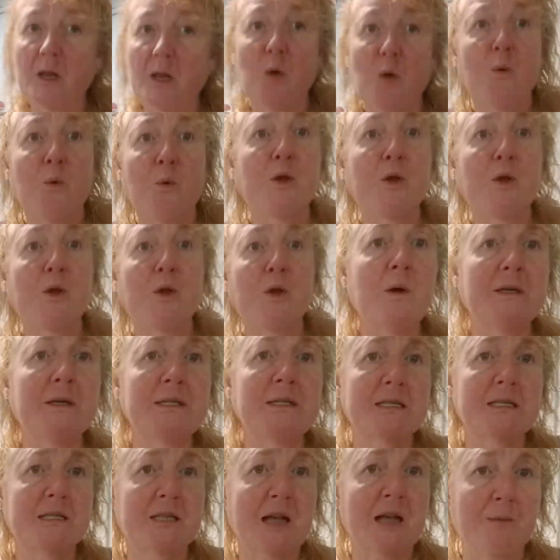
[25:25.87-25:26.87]
I'm going
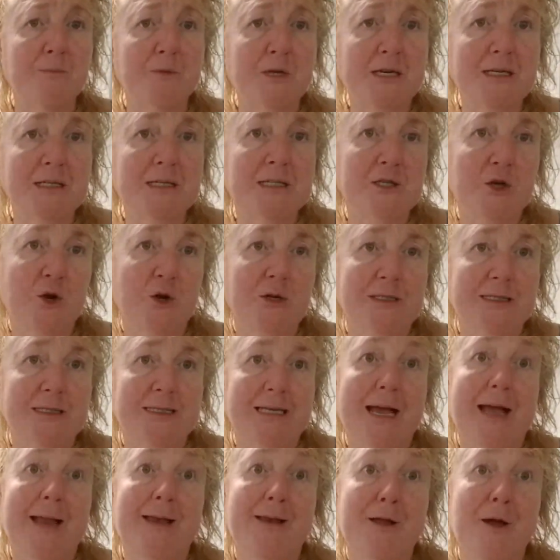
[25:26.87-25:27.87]
to start
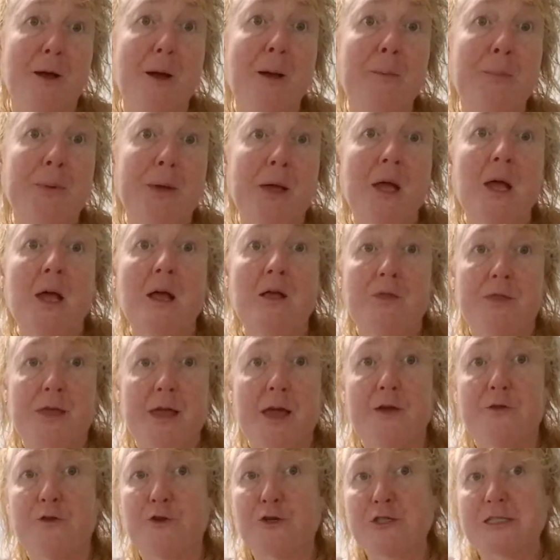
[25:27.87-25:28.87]
setting up the
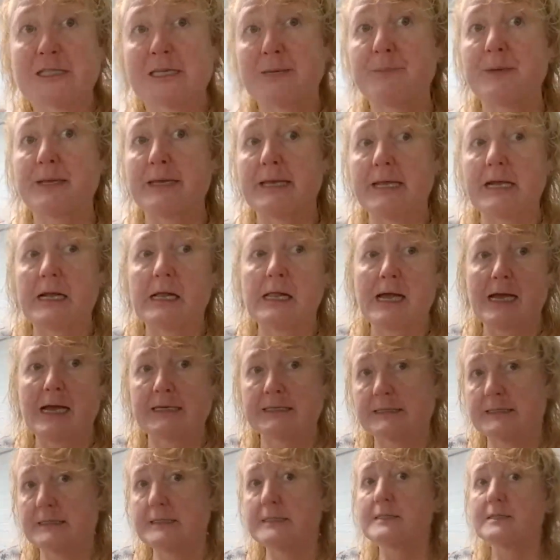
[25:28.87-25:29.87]
other CBD
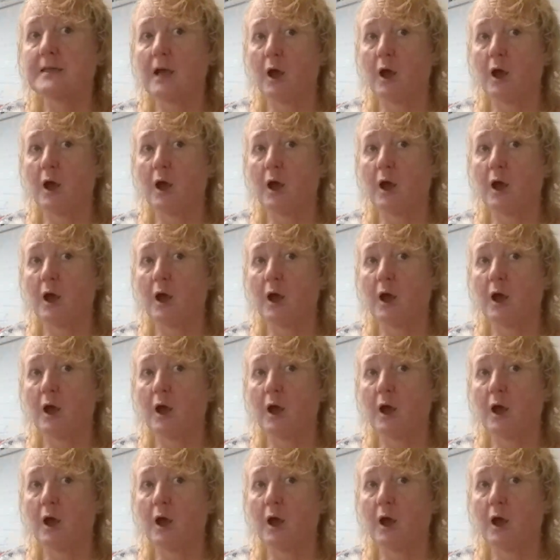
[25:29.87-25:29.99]
classes